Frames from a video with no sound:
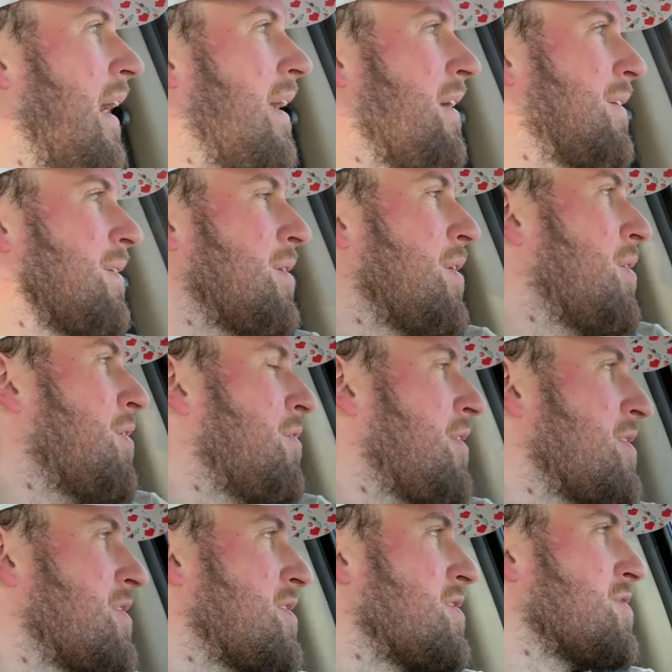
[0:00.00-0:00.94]
I don't know if
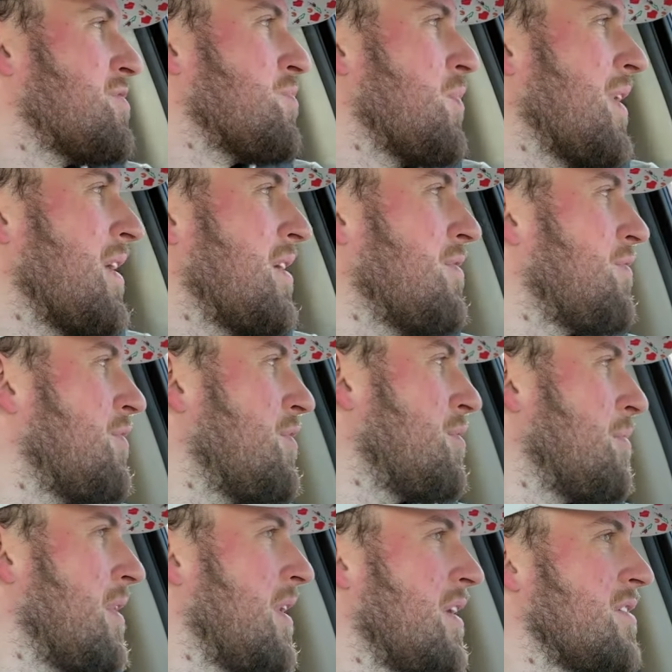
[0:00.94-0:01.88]
I should just wait a
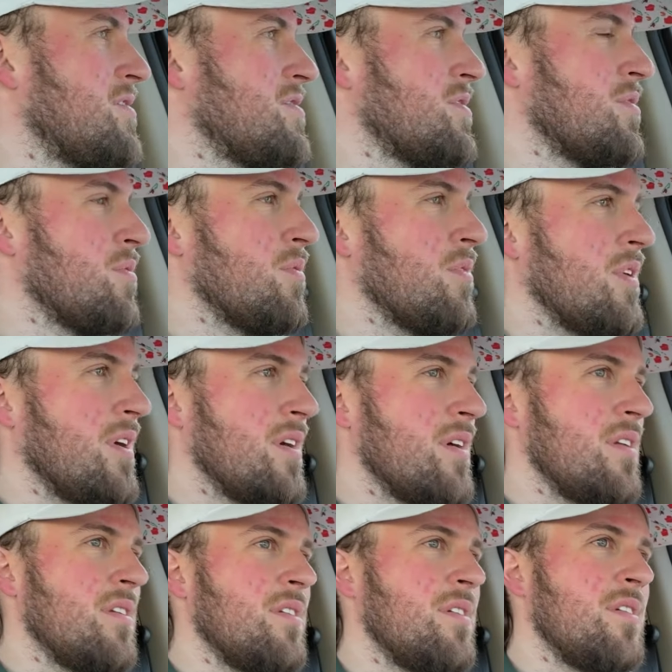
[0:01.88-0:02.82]
few minutes or
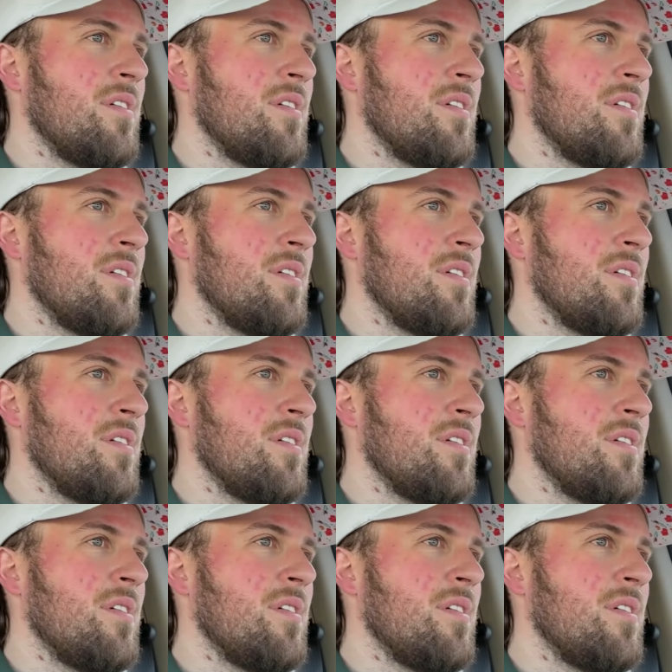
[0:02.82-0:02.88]
what.